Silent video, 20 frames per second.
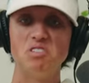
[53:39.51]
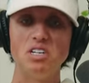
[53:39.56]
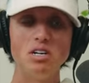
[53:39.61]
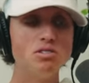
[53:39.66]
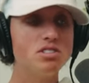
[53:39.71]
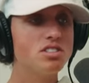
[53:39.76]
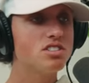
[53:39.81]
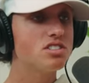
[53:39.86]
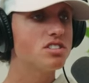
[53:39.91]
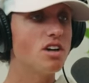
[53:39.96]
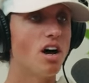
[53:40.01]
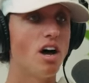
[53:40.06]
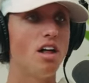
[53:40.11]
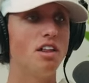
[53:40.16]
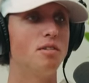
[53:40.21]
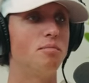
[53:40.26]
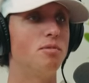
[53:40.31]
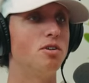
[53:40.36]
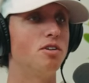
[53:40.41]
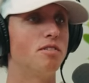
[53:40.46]
It was a
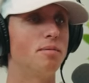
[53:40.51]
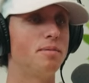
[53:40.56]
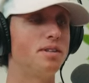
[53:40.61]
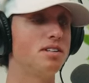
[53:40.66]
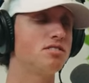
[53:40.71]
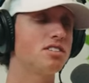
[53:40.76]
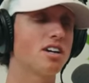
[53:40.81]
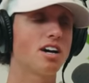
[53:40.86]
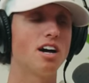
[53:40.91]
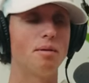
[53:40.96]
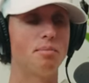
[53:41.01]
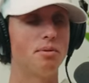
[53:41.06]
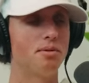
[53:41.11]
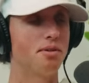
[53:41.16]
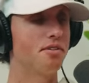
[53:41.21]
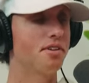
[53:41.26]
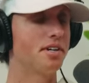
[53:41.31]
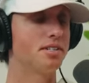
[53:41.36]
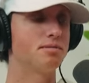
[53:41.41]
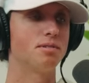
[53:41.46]
solid move. I mean, there's a couple
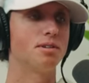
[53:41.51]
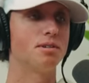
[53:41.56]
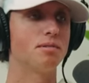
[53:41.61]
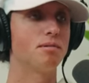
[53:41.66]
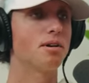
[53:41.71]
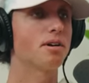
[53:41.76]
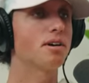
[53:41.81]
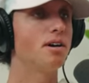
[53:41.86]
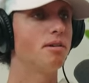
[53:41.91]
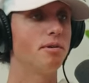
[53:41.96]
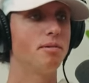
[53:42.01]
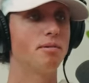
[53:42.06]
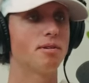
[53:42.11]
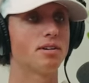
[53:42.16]
little things we could work on. We